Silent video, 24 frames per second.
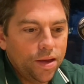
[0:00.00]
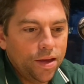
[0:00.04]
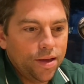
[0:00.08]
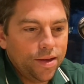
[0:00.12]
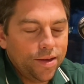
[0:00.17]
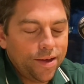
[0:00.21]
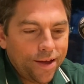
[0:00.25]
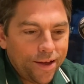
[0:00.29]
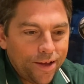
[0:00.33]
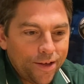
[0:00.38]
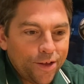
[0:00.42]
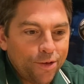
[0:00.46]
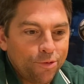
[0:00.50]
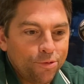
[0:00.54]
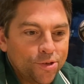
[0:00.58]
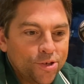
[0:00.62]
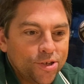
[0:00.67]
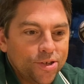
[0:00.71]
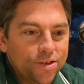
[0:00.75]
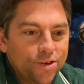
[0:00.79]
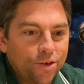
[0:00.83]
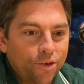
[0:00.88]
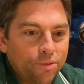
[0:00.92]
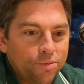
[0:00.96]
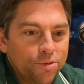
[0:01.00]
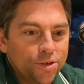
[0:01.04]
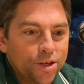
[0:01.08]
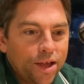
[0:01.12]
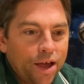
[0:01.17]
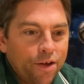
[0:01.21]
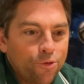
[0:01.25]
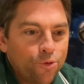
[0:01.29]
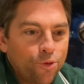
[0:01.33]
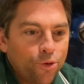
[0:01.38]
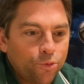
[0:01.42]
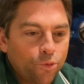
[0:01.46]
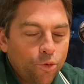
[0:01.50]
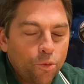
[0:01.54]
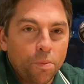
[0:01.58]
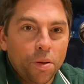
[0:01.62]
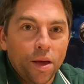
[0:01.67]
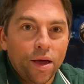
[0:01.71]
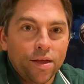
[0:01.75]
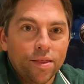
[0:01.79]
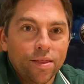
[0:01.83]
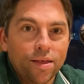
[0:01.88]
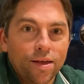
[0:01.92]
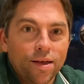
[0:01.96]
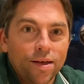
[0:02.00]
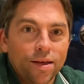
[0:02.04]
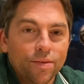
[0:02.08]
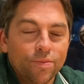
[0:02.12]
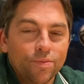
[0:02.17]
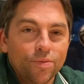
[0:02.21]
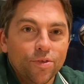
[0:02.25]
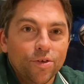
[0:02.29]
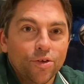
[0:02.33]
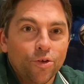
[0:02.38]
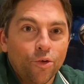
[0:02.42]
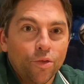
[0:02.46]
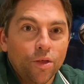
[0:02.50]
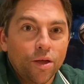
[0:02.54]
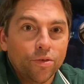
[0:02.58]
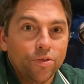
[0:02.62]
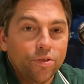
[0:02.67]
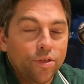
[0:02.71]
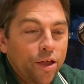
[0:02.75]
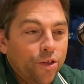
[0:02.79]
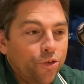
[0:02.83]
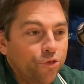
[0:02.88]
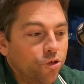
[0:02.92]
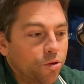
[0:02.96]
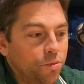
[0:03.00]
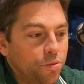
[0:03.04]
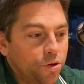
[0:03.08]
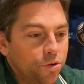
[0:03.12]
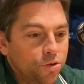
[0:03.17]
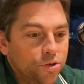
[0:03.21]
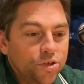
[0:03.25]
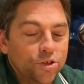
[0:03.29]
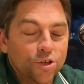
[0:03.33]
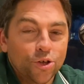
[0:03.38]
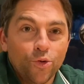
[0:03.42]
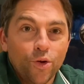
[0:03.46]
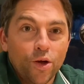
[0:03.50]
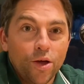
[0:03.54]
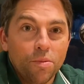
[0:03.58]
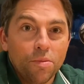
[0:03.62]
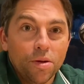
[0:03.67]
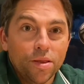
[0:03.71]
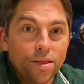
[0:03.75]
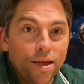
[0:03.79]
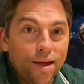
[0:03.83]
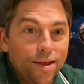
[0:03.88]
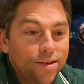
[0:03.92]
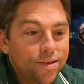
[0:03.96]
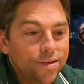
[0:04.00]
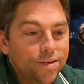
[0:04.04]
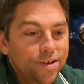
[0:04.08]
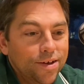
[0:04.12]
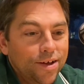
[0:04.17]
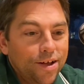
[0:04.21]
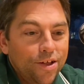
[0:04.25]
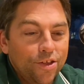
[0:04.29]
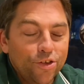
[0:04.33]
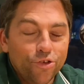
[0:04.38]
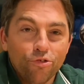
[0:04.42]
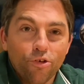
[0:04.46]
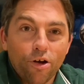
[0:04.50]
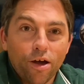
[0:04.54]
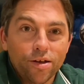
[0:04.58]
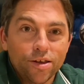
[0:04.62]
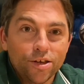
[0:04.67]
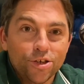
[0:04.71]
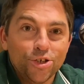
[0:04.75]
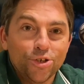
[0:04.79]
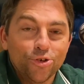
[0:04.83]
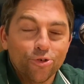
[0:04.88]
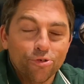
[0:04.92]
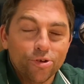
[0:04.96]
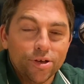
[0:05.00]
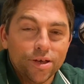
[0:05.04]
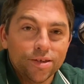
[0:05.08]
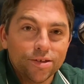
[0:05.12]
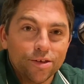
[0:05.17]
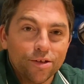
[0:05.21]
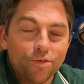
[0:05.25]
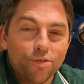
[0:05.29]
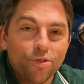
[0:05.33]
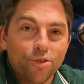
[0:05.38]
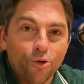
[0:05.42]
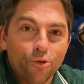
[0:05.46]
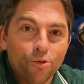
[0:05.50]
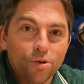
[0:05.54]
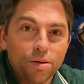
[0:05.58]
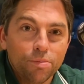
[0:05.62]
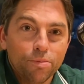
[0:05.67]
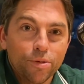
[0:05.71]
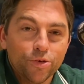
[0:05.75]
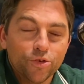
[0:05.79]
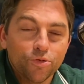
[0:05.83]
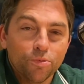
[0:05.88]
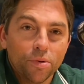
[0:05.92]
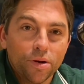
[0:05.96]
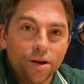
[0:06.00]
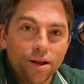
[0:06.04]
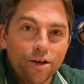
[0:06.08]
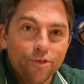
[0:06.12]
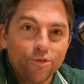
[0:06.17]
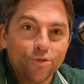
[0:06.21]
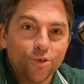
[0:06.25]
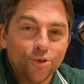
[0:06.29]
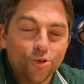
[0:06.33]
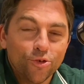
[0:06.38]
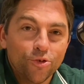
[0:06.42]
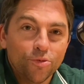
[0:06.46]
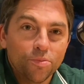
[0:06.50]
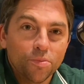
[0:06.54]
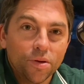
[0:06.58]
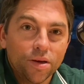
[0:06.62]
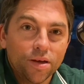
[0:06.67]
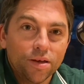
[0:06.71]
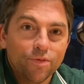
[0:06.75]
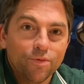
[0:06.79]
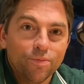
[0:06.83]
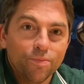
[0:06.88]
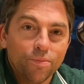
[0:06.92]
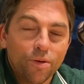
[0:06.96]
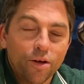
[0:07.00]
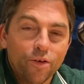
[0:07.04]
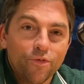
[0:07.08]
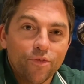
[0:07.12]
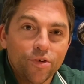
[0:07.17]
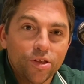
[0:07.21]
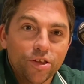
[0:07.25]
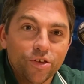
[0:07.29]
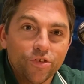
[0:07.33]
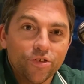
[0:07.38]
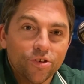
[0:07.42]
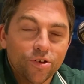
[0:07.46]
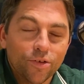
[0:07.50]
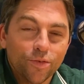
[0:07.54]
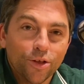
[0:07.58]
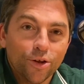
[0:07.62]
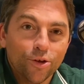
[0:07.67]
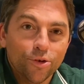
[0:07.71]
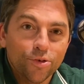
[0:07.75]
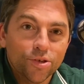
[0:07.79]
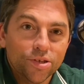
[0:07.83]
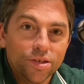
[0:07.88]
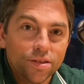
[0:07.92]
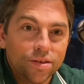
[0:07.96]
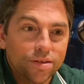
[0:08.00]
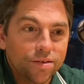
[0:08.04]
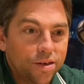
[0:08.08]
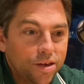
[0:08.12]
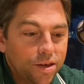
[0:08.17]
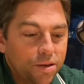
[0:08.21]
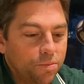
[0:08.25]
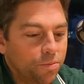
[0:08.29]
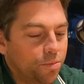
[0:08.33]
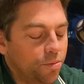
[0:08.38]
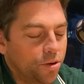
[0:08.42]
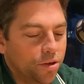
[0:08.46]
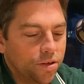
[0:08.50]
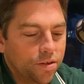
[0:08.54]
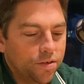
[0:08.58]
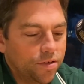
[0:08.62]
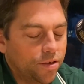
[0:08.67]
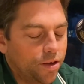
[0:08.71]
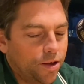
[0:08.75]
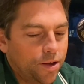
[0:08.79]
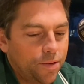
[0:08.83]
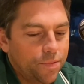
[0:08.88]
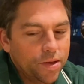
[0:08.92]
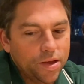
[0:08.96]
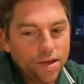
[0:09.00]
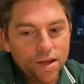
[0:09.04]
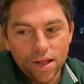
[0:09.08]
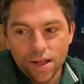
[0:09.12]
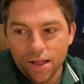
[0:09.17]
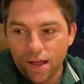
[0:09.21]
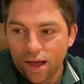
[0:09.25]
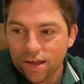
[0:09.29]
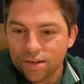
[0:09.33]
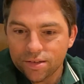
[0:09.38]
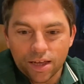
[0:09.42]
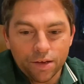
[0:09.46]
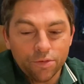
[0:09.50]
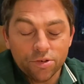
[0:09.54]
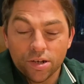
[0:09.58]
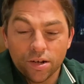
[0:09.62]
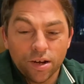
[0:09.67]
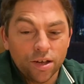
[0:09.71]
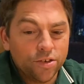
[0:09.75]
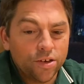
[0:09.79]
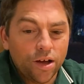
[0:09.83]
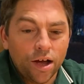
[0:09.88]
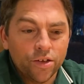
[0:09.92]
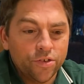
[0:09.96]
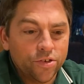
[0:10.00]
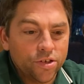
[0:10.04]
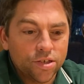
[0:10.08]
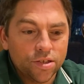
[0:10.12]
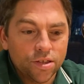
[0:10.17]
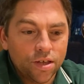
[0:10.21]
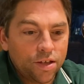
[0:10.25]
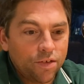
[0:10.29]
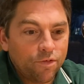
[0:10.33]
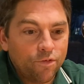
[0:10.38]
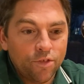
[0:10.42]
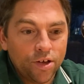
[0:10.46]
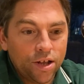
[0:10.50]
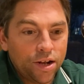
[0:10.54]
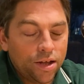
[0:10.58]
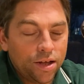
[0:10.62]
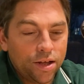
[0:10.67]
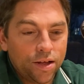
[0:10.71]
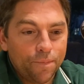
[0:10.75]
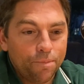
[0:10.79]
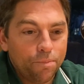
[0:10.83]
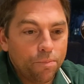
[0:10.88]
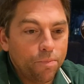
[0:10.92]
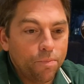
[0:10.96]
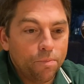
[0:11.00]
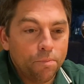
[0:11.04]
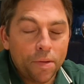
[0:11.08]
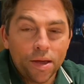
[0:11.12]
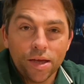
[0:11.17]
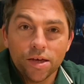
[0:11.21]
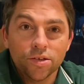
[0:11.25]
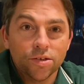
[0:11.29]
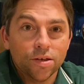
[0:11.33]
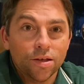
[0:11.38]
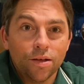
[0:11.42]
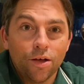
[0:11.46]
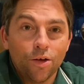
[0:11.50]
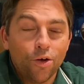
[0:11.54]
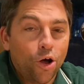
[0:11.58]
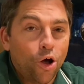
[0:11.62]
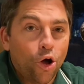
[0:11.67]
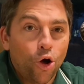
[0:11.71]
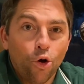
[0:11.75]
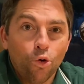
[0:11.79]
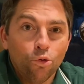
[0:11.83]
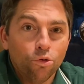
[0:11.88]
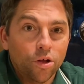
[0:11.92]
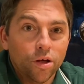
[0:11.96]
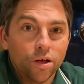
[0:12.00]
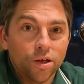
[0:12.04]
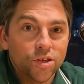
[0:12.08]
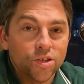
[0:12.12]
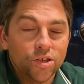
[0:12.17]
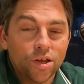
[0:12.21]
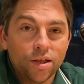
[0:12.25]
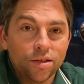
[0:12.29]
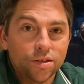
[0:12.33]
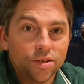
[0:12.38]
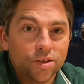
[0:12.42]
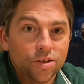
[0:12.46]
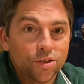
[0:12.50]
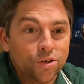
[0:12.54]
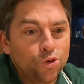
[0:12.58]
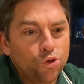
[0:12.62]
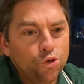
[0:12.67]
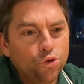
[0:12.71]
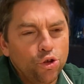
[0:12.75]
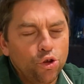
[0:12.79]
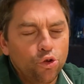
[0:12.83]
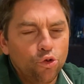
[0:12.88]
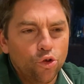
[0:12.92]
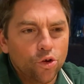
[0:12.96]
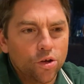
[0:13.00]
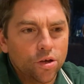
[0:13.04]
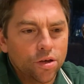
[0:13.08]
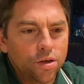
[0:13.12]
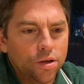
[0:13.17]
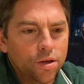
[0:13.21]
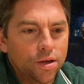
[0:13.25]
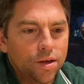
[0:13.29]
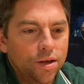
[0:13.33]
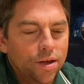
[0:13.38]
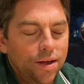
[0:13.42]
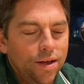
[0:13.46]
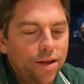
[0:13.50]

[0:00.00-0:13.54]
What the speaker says: it was. Everyone will pay their tributes to him, and then try and ensure he has a thoroughly miserable afternoon by finishing on the losing team. But as David said, I just think Villa makes a whole lot of sense, because you look at